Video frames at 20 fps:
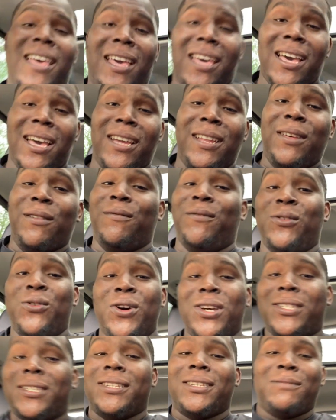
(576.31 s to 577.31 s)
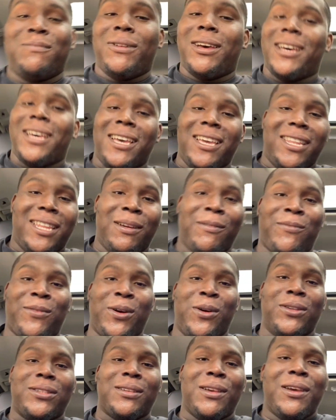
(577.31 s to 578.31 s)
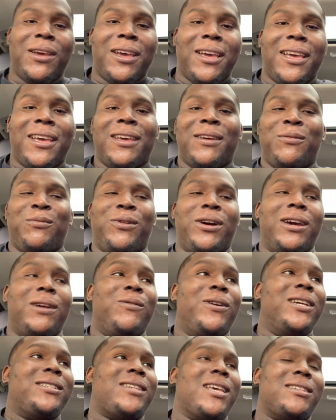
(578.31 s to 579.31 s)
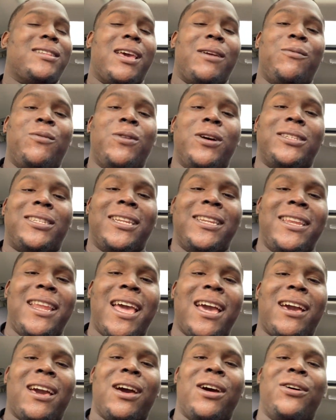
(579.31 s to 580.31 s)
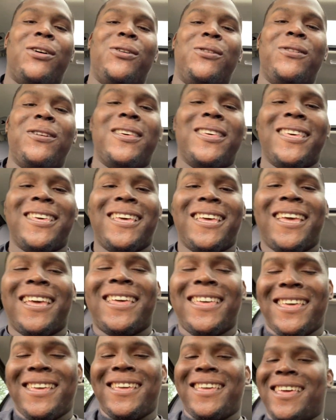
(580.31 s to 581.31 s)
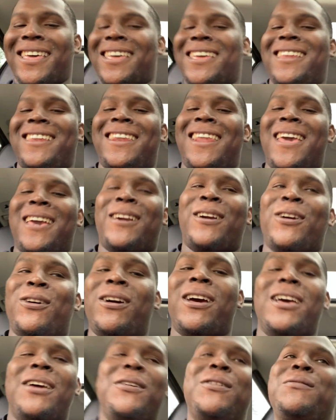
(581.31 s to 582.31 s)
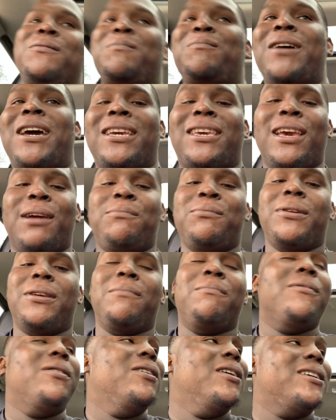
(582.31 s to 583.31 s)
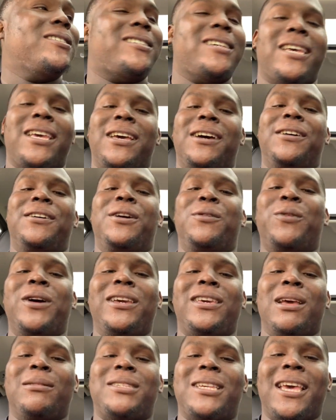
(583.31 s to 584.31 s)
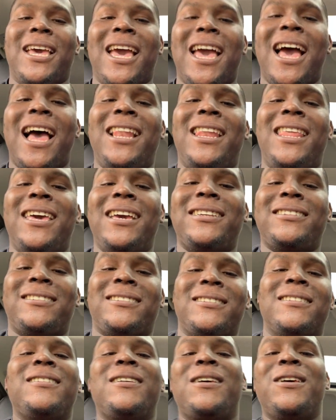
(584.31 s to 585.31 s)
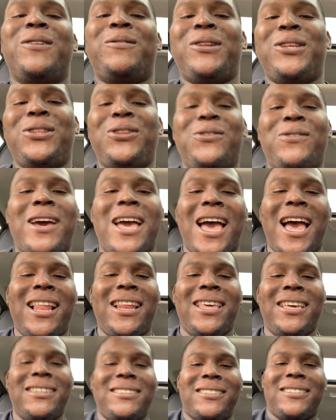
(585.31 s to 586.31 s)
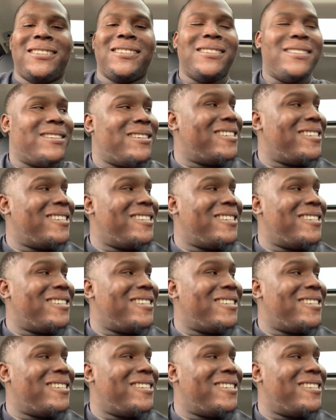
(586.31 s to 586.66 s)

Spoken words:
Hey, the voice is mine. Them folks. What you say his name was? Neko. Neko. Mike kept me saying Alex. What are you doing, Alex?